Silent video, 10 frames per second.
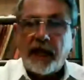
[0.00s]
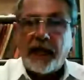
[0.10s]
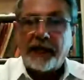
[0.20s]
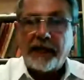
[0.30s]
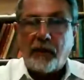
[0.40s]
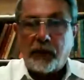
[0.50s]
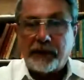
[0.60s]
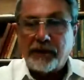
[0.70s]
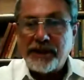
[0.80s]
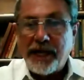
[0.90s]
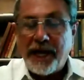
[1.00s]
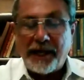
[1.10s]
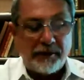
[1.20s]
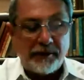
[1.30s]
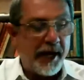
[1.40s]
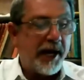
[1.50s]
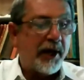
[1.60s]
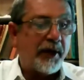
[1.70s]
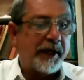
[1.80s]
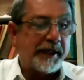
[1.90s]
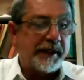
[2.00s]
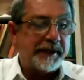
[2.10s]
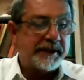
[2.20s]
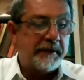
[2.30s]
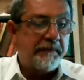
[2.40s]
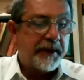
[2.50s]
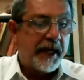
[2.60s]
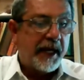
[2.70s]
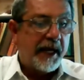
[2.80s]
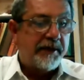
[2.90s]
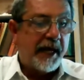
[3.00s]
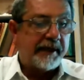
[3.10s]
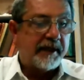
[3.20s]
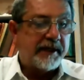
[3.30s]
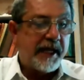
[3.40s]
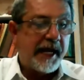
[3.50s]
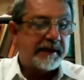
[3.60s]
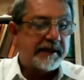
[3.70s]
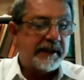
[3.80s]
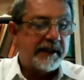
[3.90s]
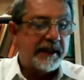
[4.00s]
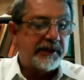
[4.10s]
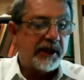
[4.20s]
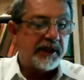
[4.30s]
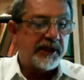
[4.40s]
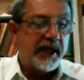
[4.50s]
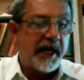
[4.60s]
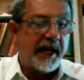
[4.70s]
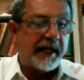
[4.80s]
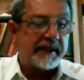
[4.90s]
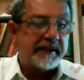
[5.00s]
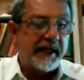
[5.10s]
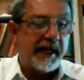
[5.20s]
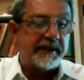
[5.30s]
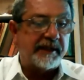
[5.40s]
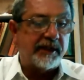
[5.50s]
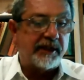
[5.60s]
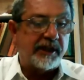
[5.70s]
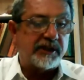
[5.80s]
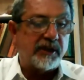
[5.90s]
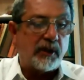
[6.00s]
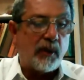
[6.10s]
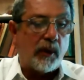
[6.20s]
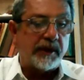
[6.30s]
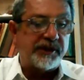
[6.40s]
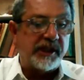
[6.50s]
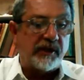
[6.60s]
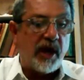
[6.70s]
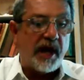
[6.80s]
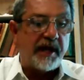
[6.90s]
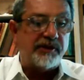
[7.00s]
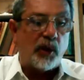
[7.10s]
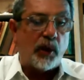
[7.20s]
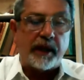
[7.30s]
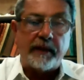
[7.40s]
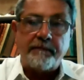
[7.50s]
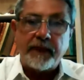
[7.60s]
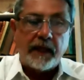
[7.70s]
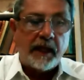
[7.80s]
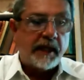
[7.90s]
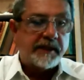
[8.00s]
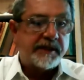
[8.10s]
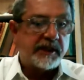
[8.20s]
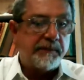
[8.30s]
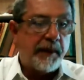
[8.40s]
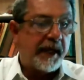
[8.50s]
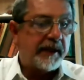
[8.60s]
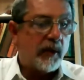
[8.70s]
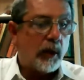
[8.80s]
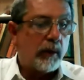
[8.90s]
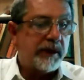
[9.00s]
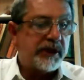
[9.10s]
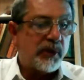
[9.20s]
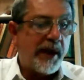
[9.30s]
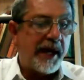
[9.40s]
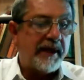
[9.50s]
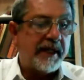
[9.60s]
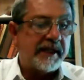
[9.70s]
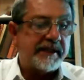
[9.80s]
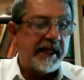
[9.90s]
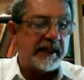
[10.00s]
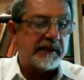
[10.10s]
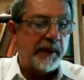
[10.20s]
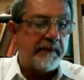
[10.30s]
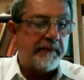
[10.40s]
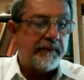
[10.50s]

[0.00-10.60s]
And then what they're saying there is that the Tax Injunction Act states that the district court shall not enjoin, suspend, or restrain the assessment,